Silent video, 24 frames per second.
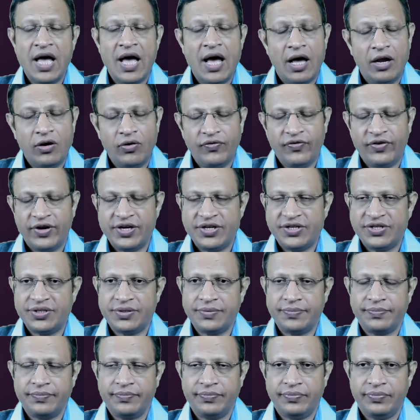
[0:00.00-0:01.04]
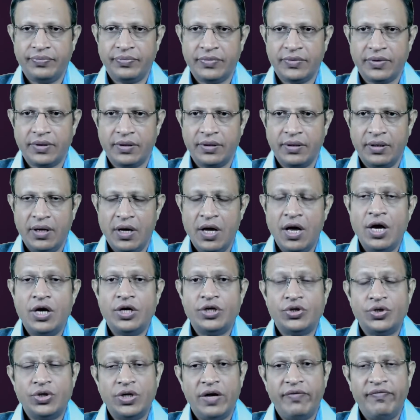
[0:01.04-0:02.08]
Hello friends.
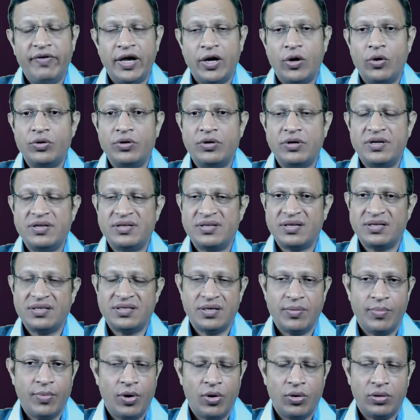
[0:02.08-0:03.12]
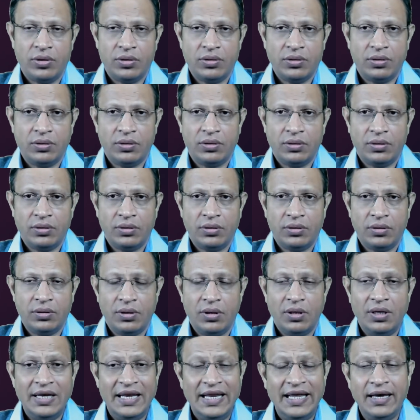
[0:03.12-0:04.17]
Today we are going to discuss about
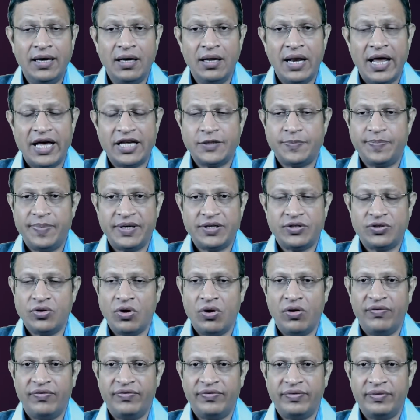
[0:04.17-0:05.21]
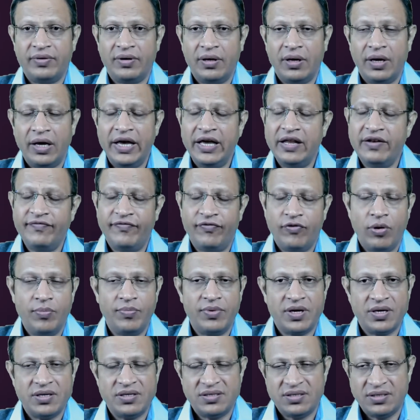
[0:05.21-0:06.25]
legal aspects of informed
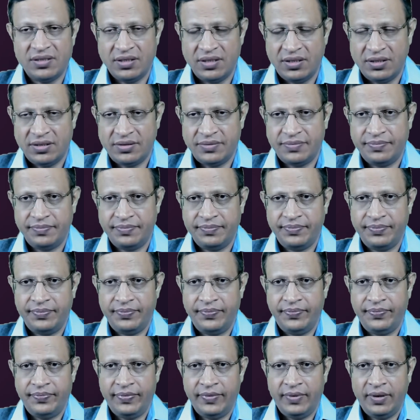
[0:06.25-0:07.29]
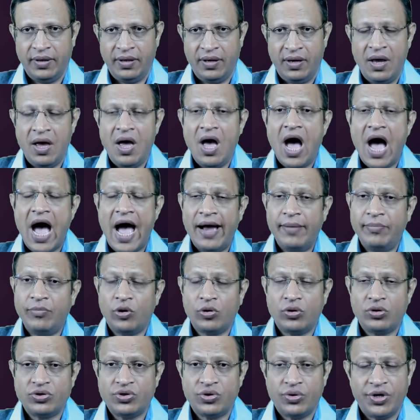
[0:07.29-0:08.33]
consent. I am
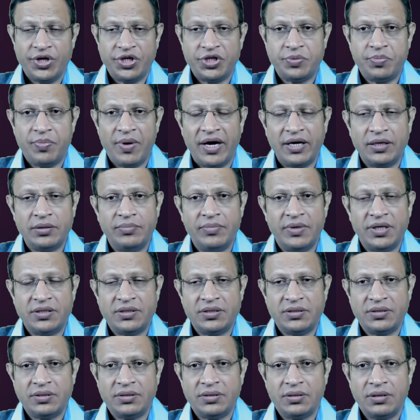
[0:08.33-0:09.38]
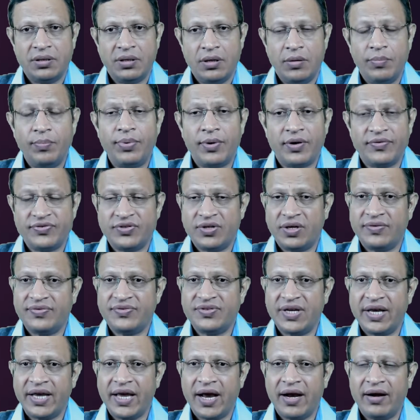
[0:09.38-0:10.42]
Dr. Suresh Bada Math, Professor of
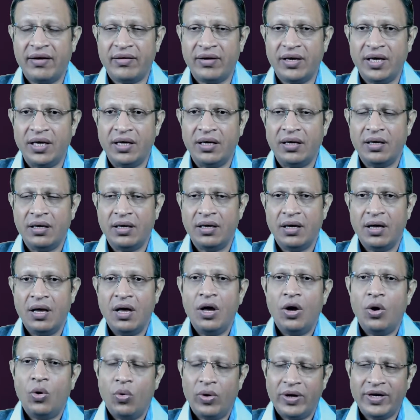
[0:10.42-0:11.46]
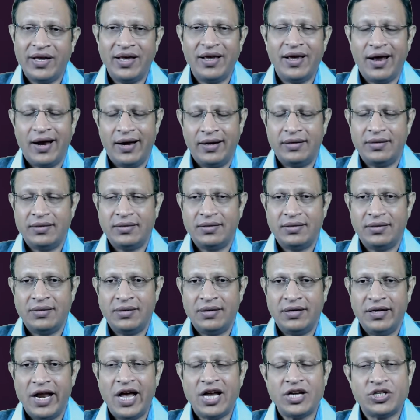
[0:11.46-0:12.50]
Psychiatry, working at
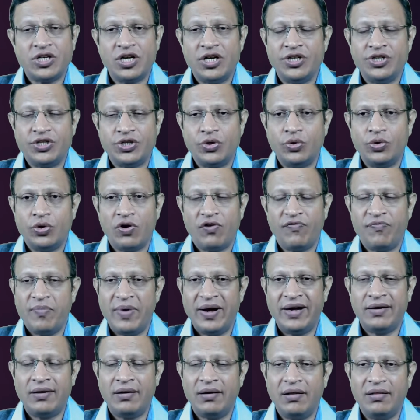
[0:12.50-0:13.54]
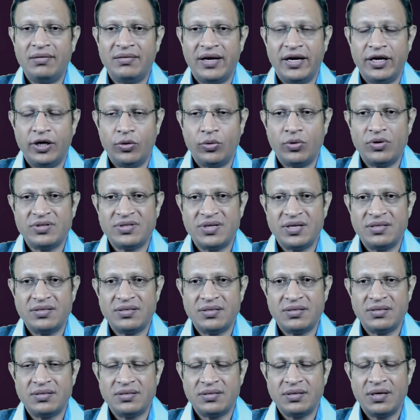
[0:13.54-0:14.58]
National Institute of Mental Health and
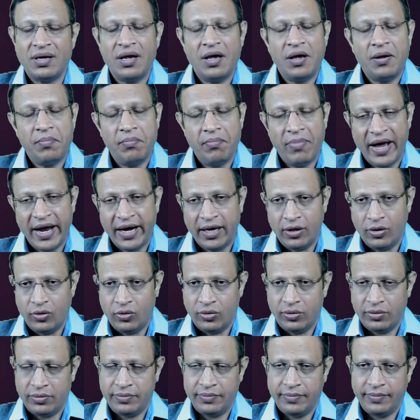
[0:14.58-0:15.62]
Neurosciences, Bangalore.